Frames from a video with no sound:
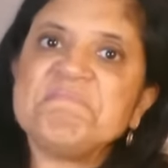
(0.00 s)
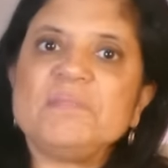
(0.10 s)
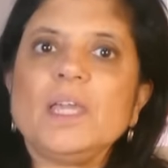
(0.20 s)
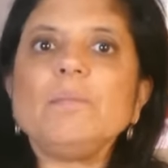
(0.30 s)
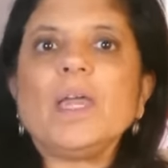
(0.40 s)

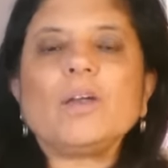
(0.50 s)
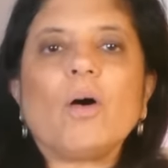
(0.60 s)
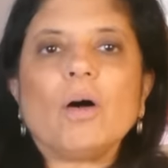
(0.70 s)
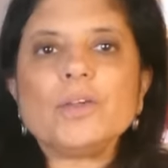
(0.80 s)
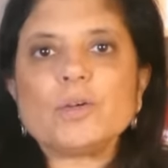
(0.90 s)
They may
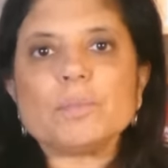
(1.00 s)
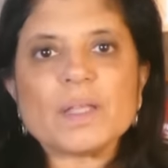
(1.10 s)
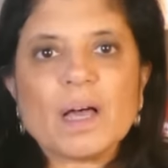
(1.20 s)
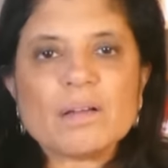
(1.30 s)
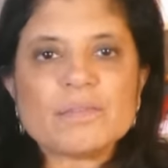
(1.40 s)
call your
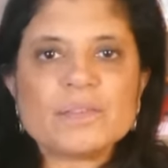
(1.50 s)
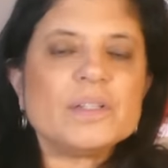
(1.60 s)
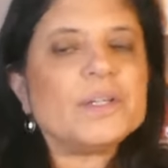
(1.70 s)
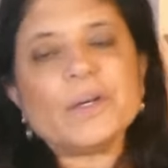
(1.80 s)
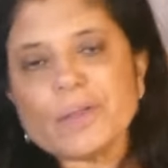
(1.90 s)
bluff,
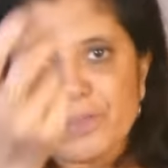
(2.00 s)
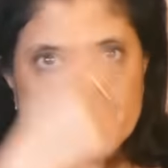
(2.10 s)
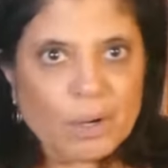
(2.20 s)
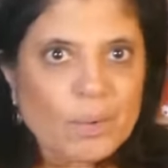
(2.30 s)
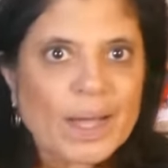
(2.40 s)

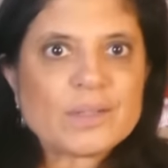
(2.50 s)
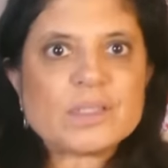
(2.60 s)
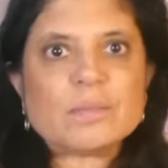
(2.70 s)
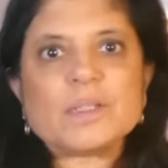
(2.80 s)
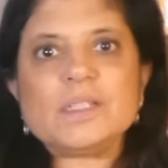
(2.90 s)
throw out
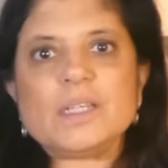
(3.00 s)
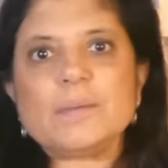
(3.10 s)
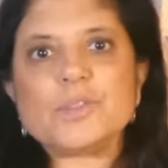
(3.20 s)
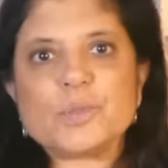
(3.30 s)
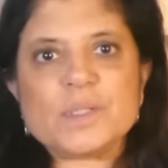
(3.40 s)
some
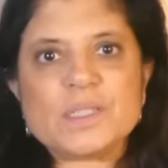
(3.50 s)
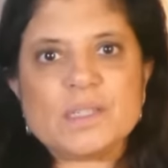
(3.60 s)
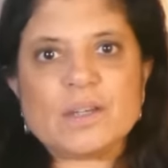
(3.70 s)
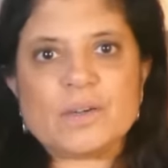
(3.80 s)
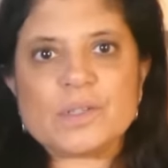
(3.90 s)
contemptuous
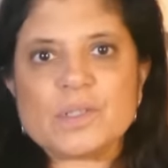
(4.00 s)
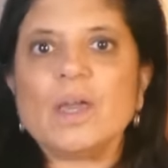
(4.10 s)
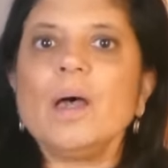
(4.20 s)
zingers,